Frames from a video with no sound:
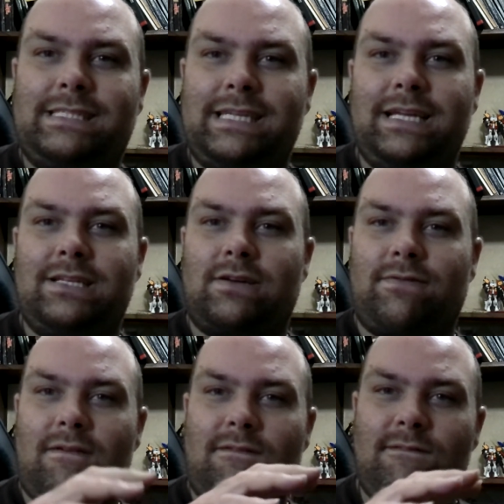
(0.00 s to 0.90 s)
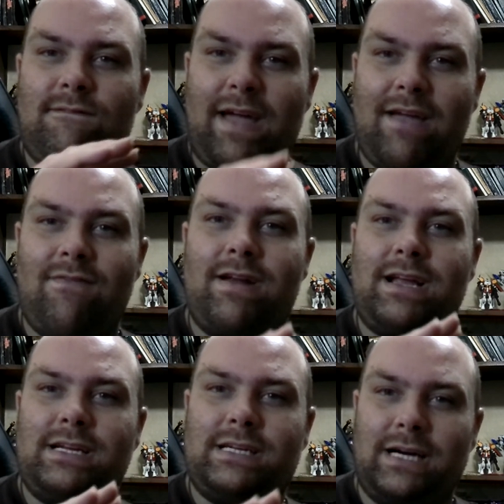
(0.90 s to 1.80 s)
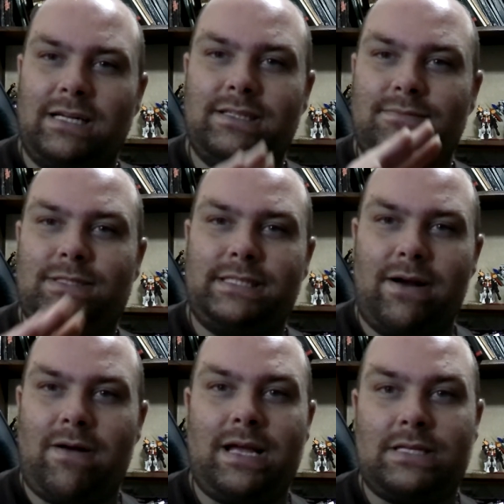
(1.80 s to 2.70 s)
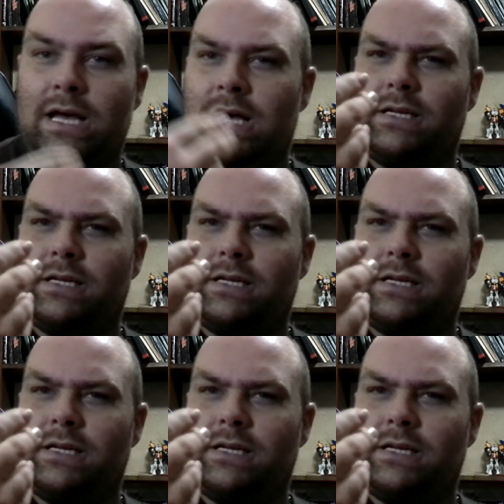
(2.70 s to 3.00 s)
scenes of your favorite Gundam series.